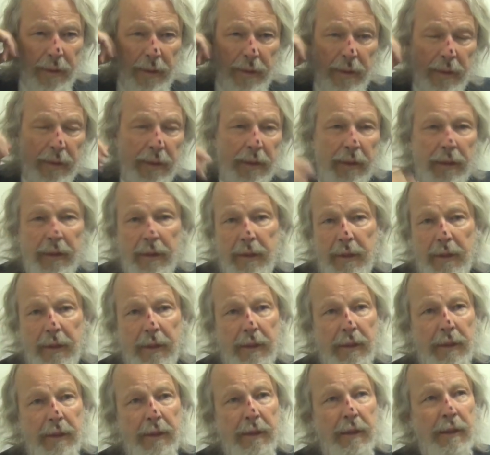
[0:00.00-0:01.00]
it,
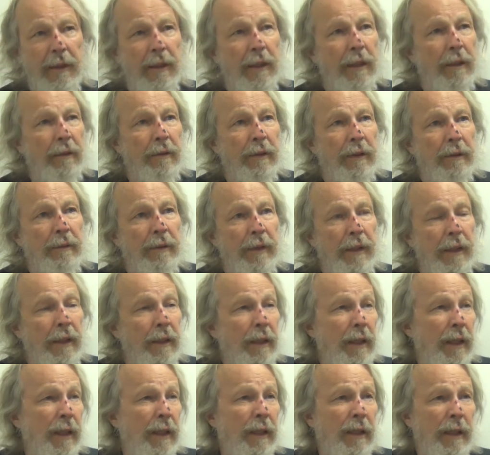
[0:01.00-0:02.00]
you know, and,
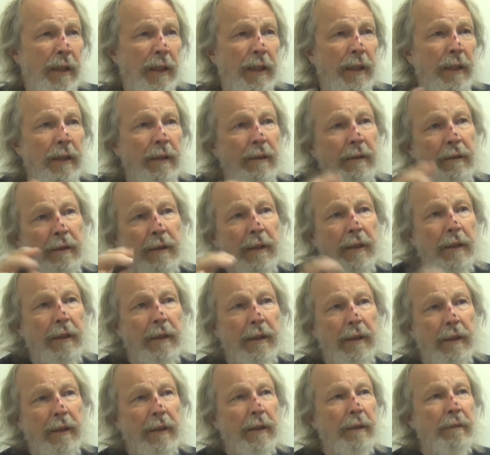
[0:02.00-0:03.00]
and, and, and
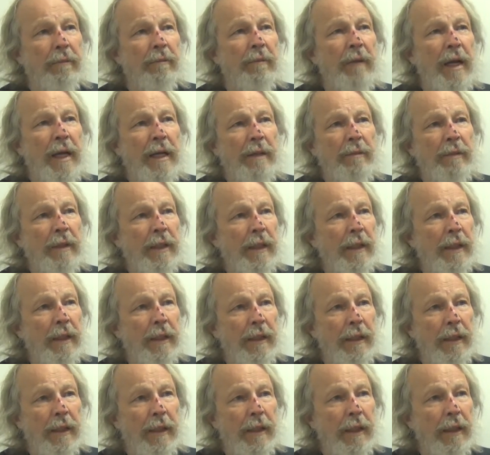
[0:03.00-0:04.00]

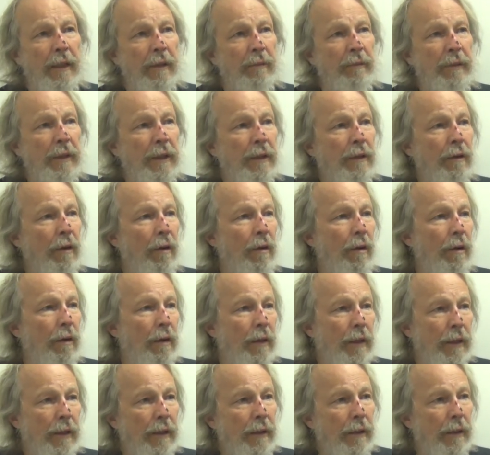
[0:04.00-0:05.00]
maybe he'll be
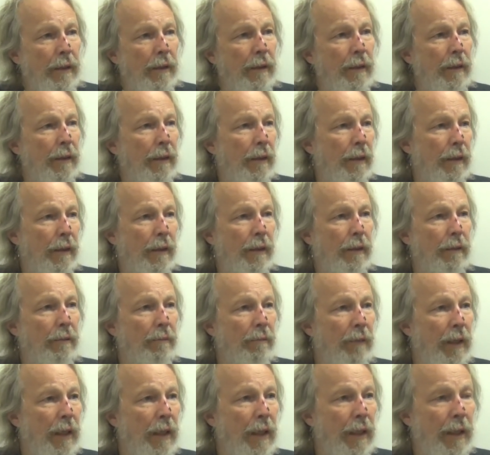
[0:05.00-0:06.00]
gone
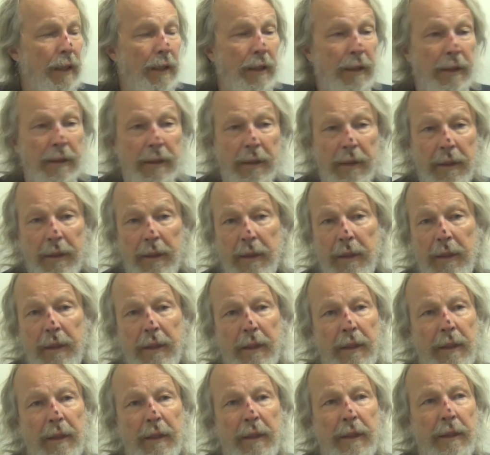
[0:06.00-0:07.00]
by
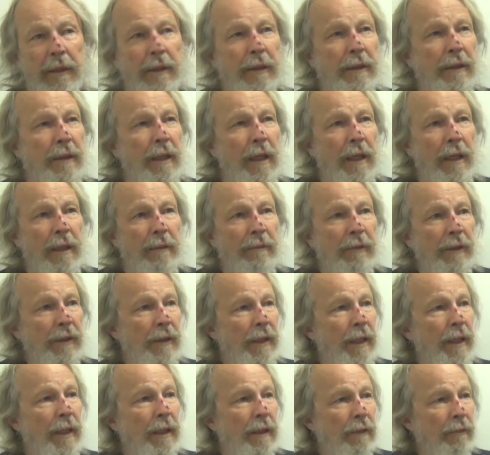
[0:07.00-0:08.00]
the time the
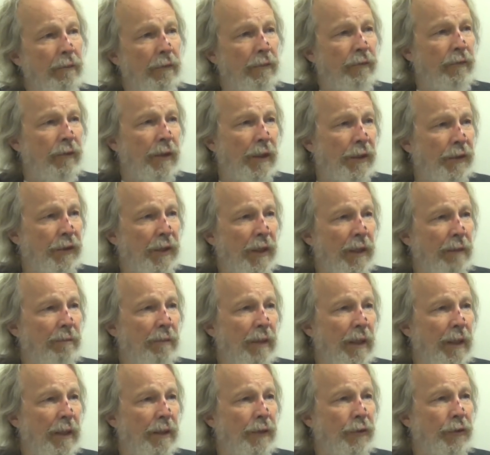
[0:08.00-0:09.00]
data reflects how
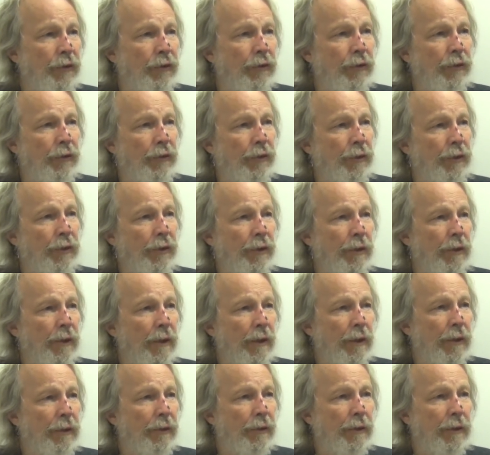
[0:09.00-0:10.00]
bad this decision
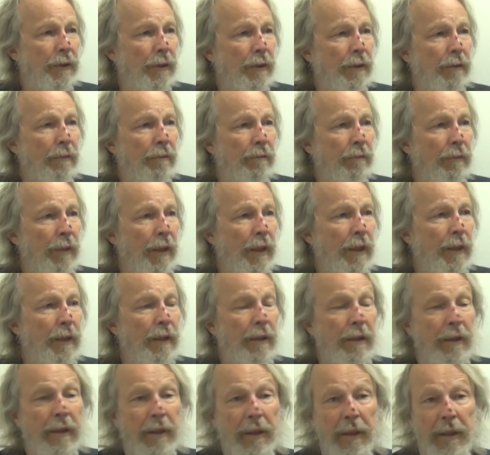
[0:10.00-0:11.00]
is. But
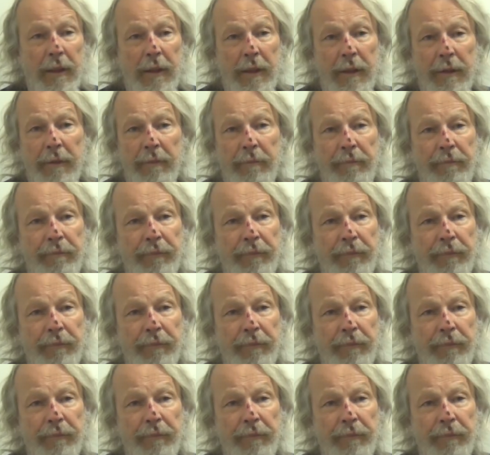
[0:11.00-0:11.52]
um,